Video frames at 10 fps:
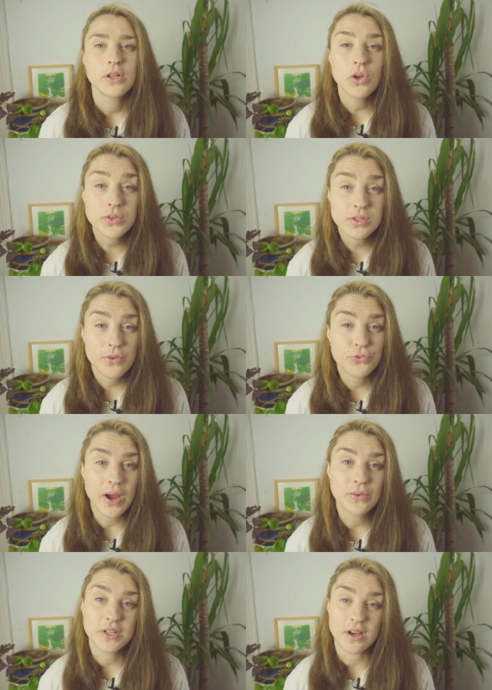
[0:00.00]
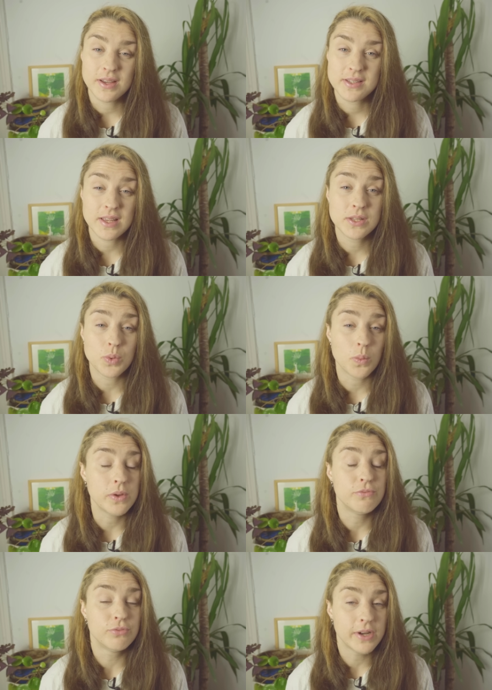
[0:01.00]
The loss of grounded ice is what
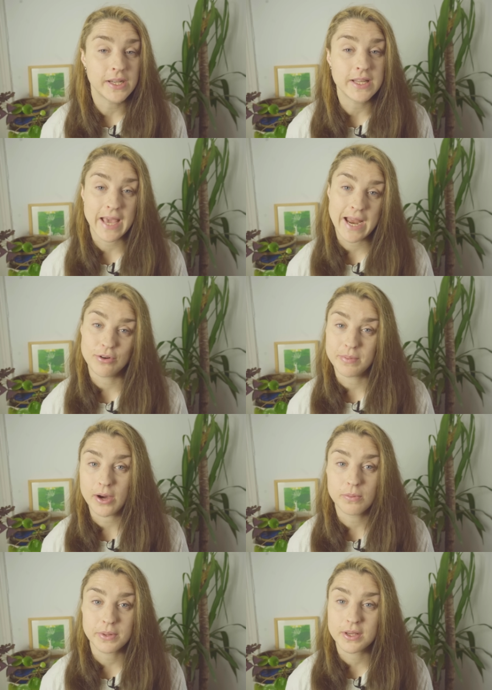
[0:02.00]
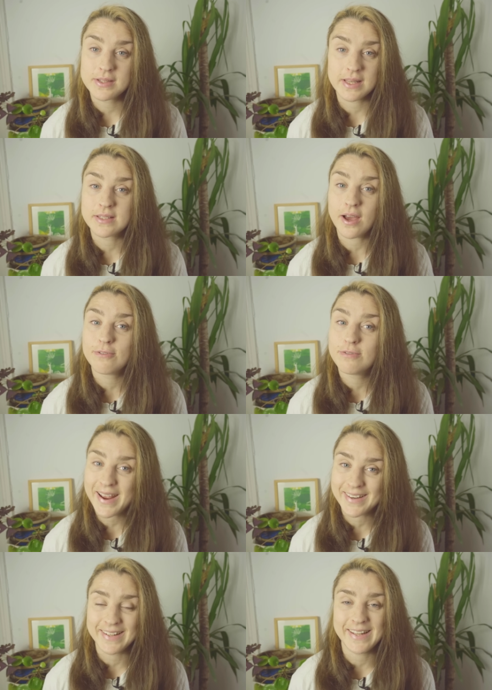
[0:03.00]
we really care about because it
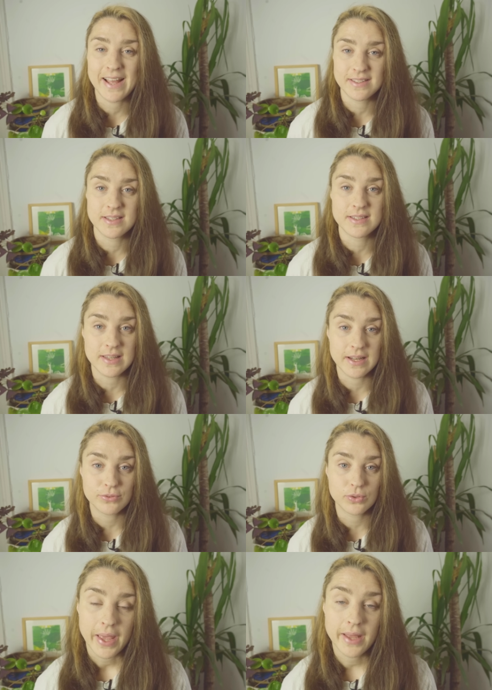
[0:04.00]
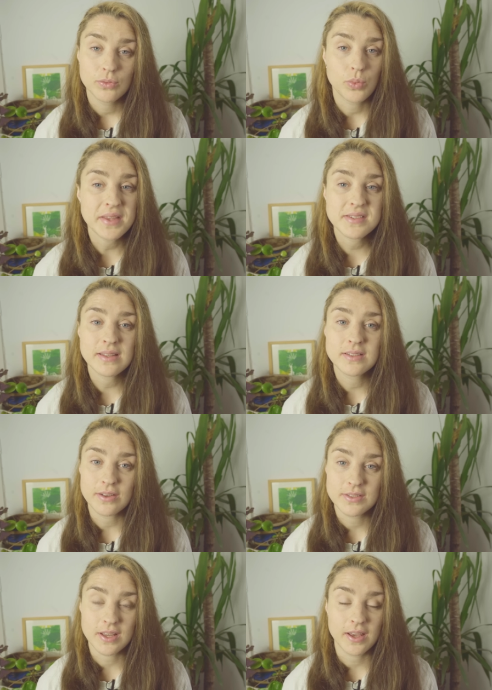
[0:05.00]
directly adds to sea level. And West
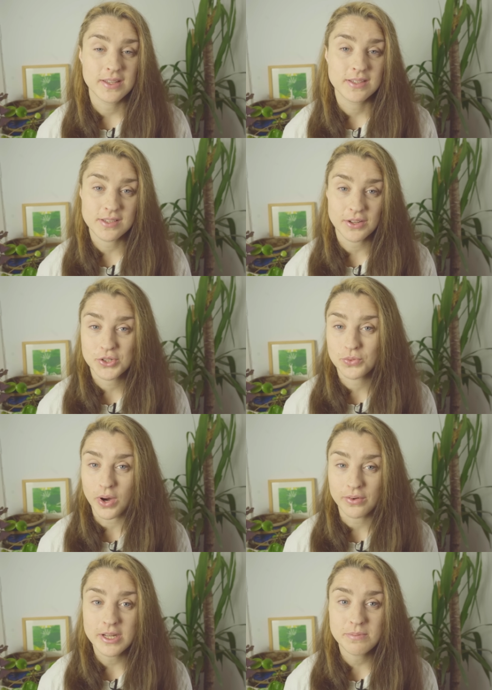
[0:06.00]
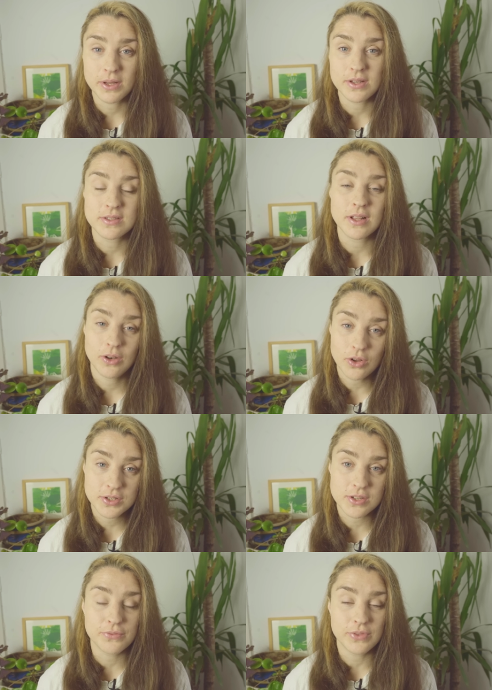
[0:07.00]
Antarctica is such a worry because the
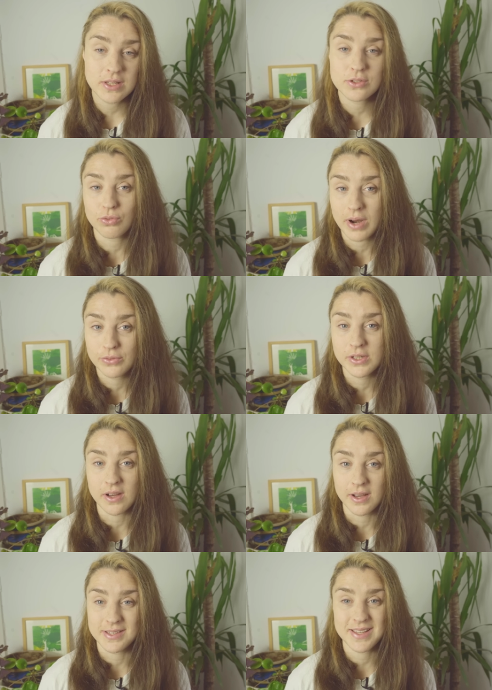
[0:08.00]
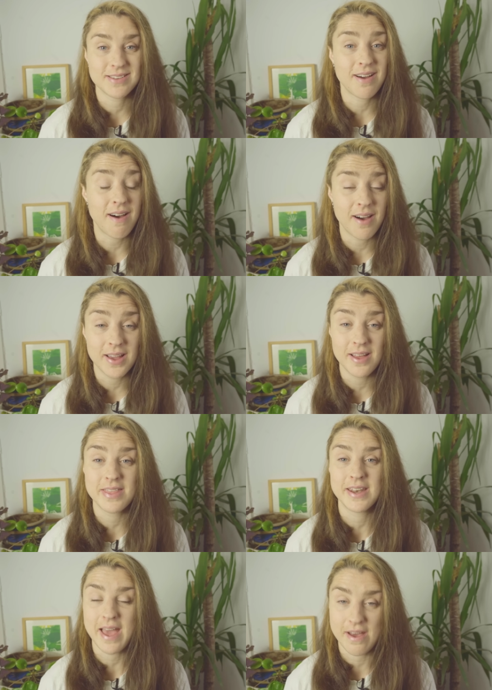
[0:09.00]
loss of this grounded ice is higher
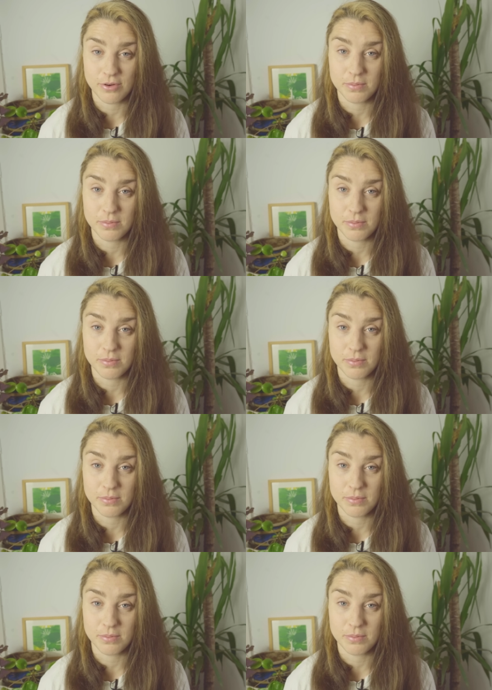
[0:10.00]
than ever